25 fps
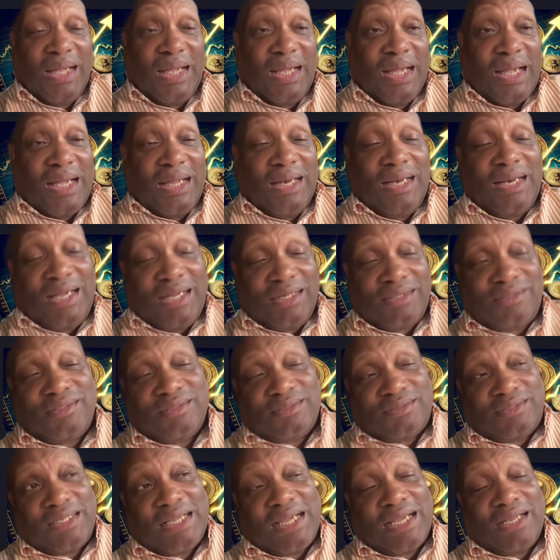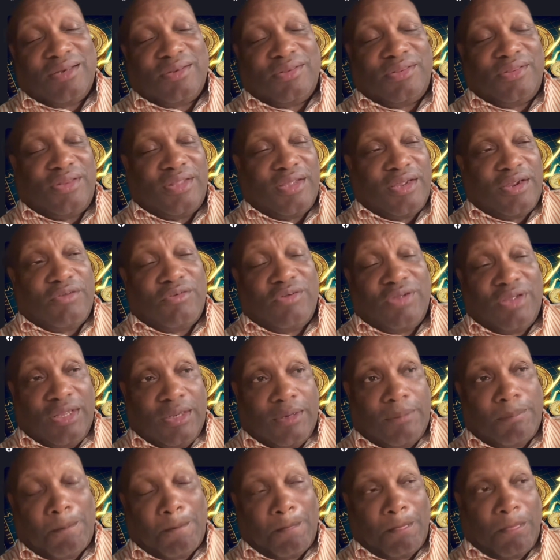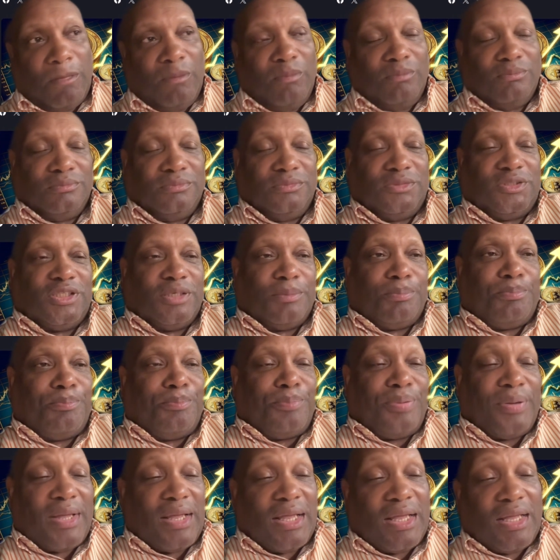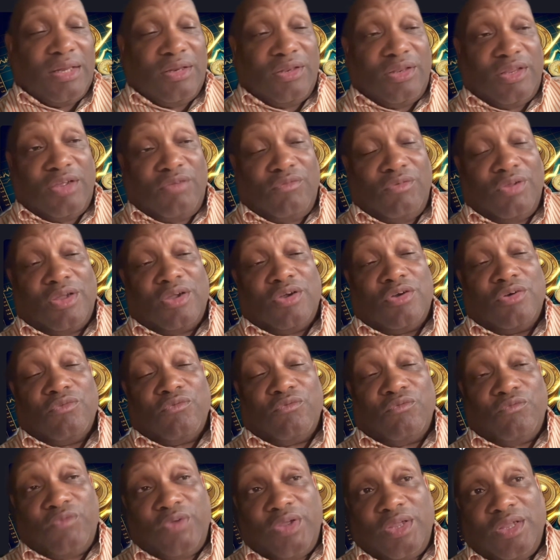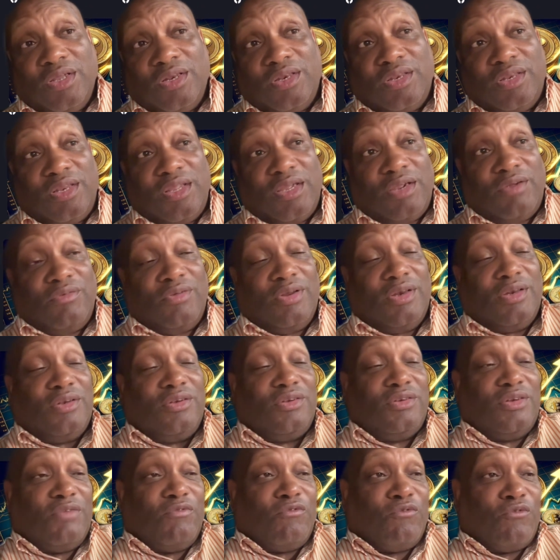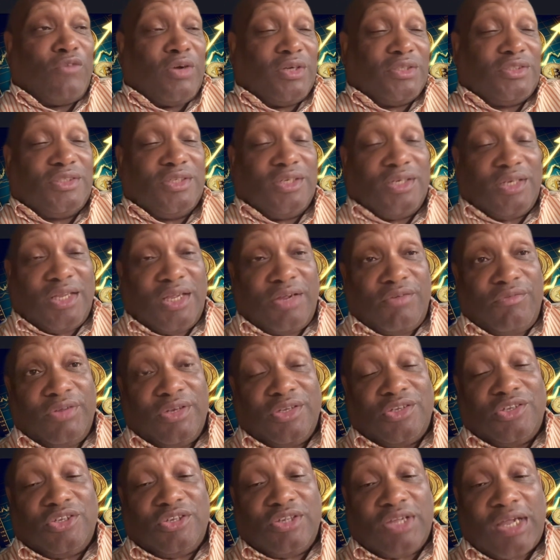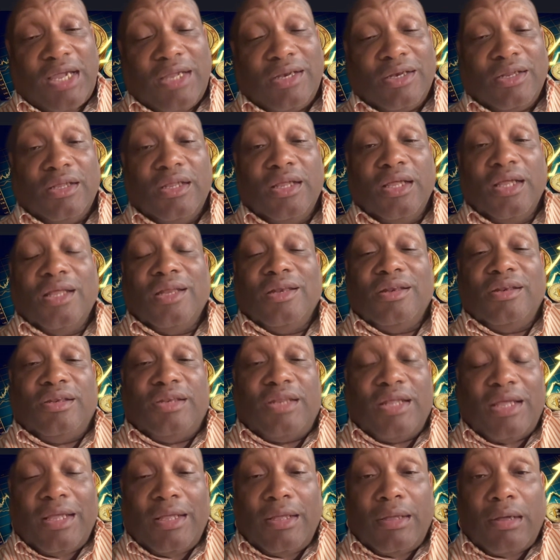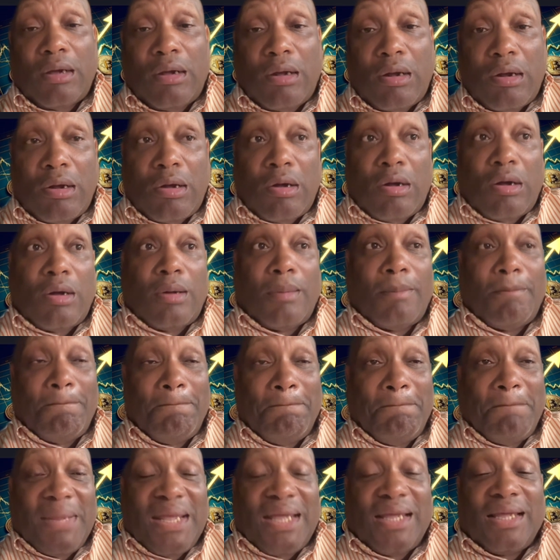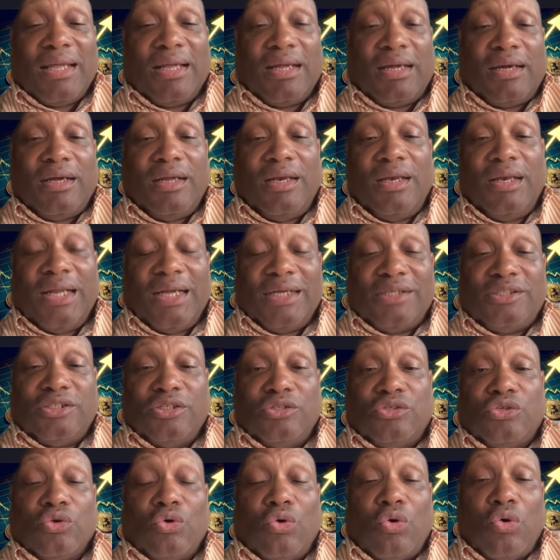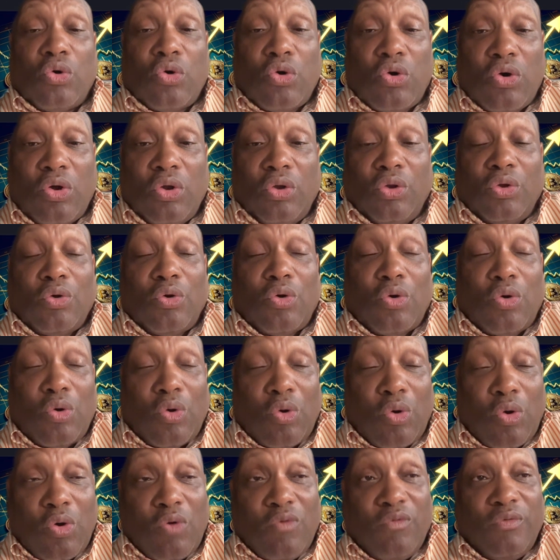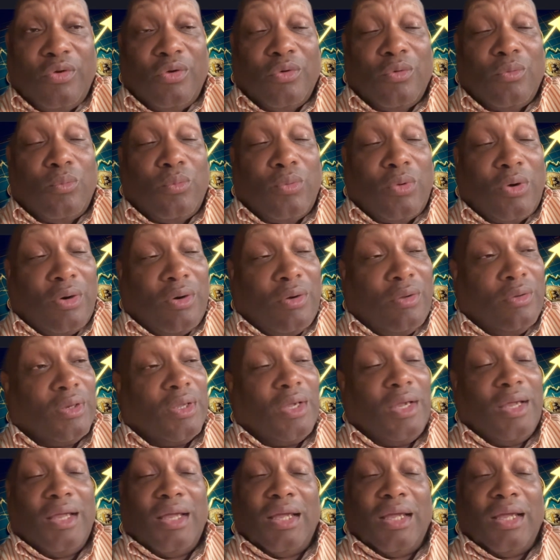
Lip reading: And not just that, they're in Japan, they're in Korea, they're in Russia, they're in China. They are making connections all over the world.